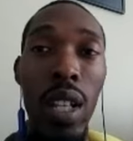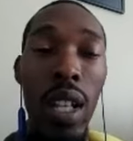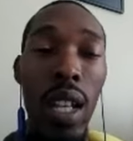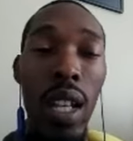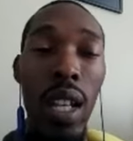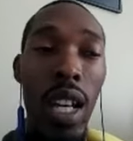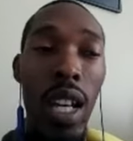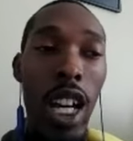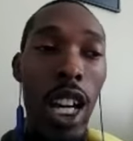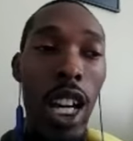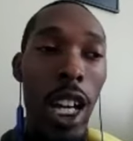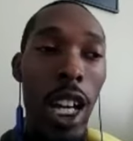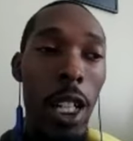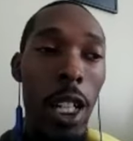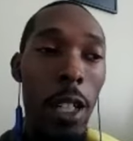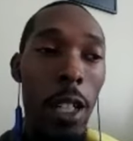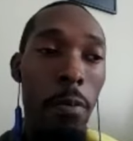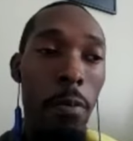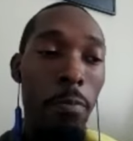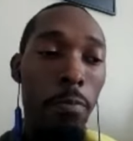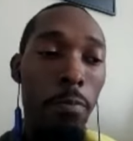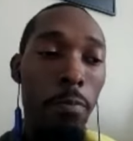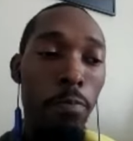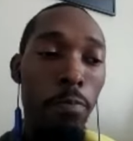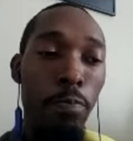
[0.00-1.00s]
um,
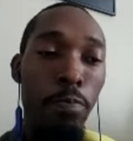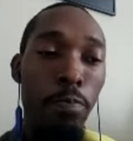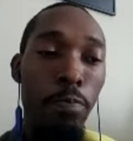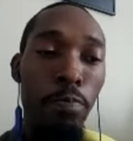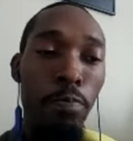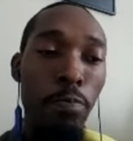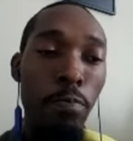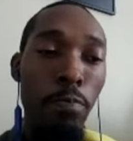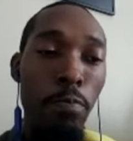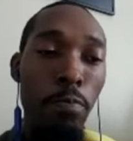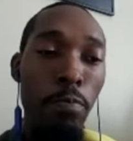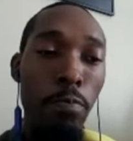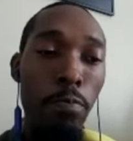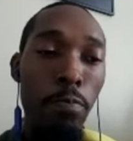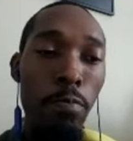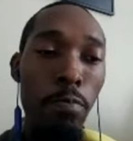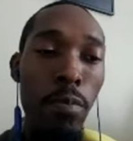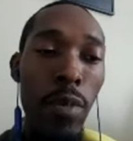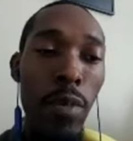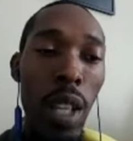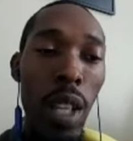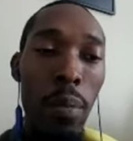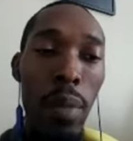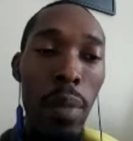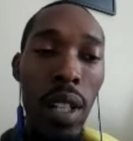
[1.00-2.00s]

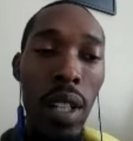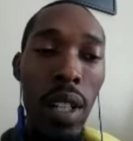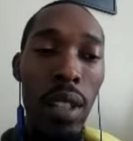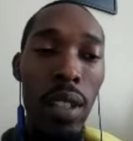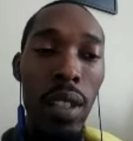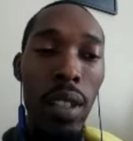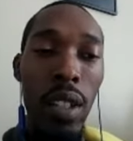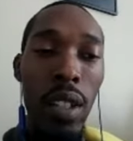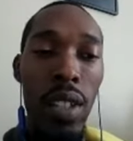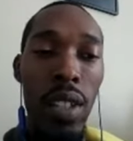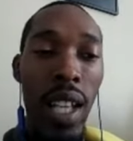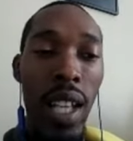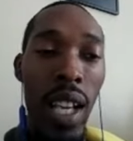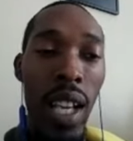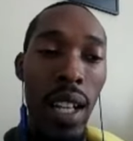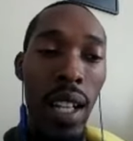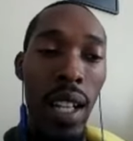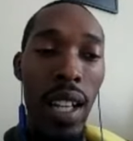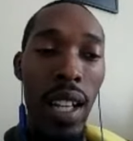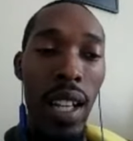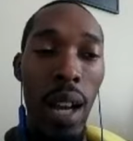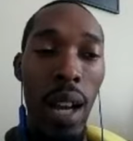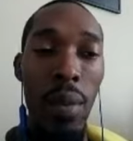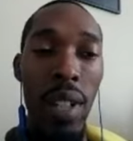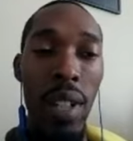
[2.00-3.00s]
but, you know, to kind of
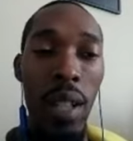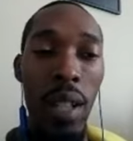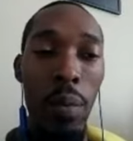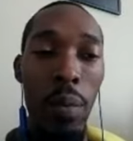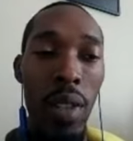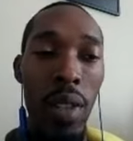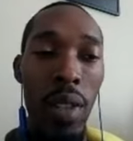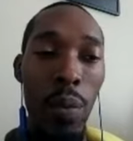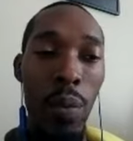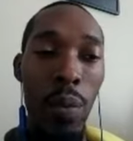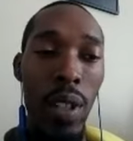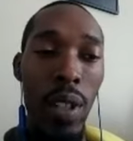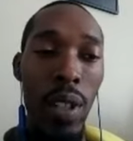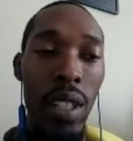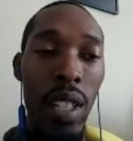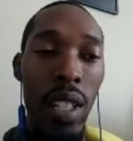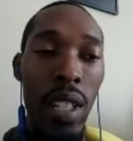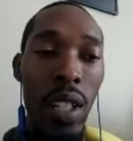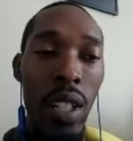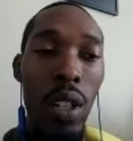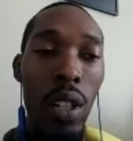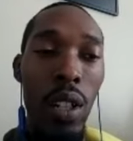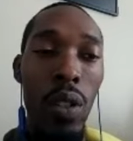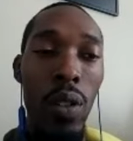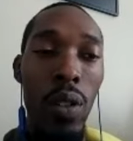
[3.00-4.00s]
accommodate people as
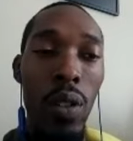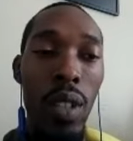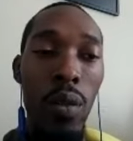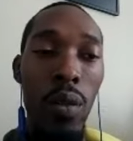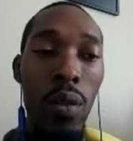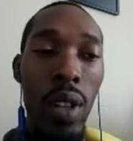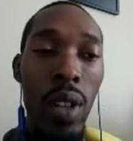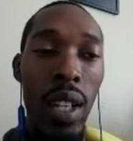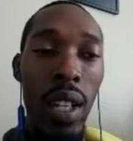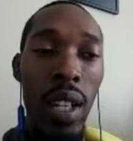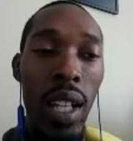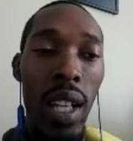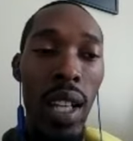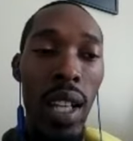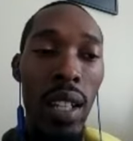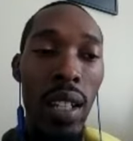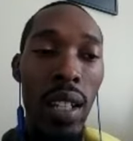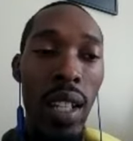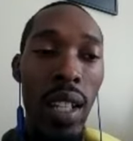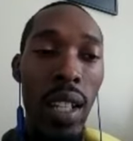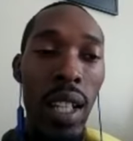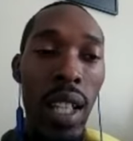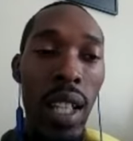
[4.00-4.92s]
they go and whatnot.